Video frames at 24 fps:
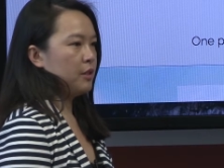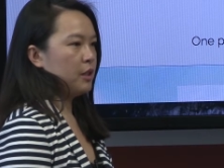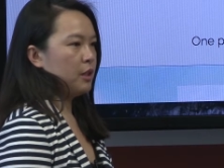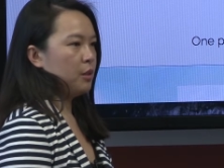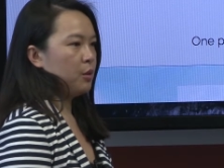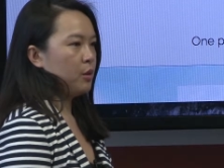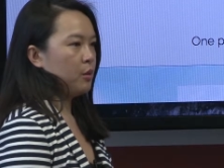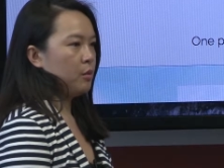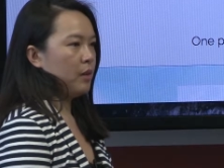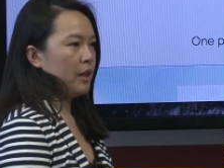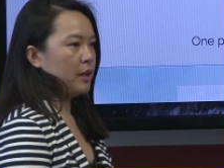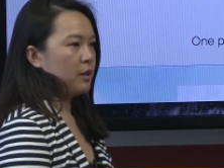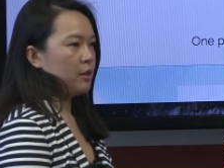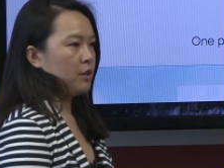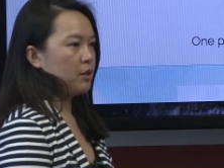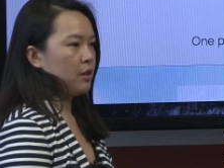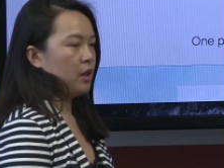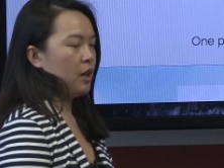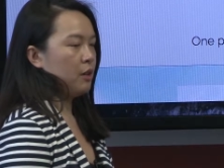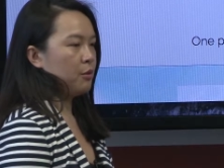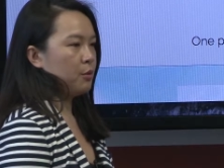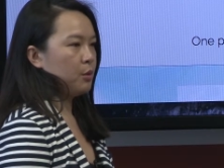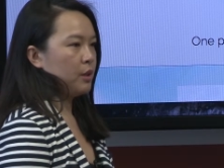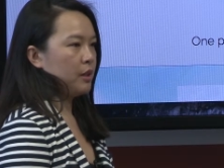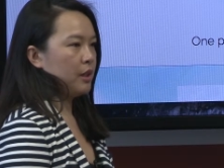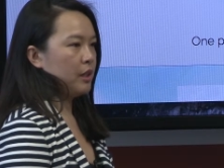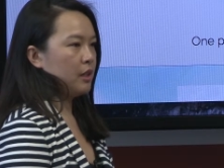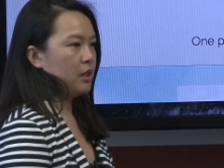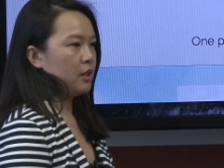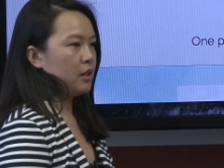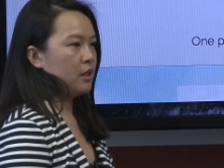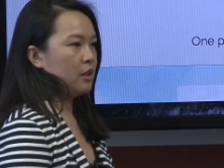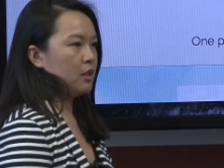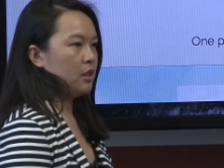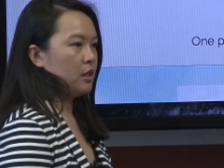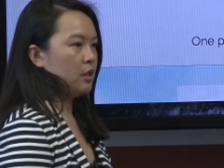deal with Microsoft where they
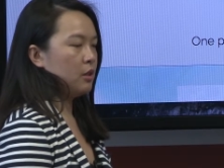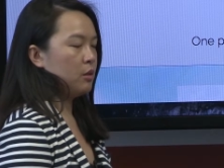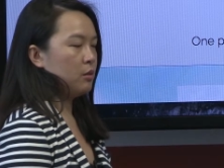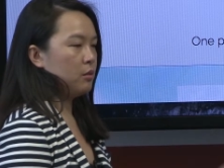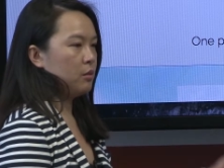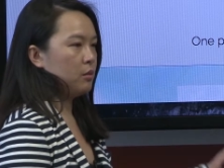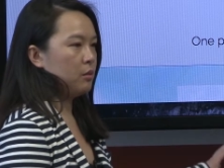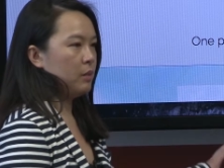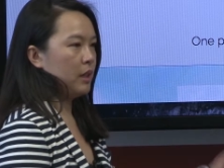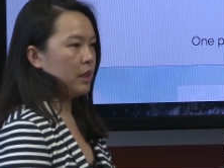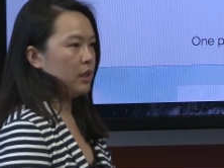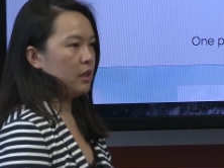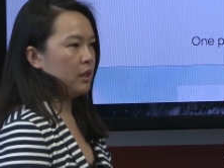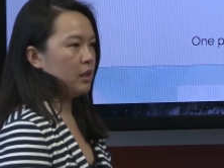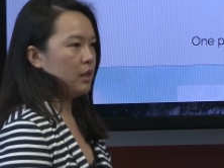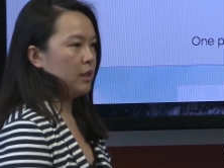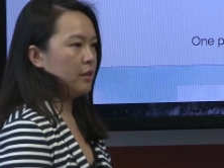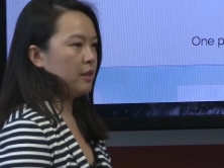can continue making it.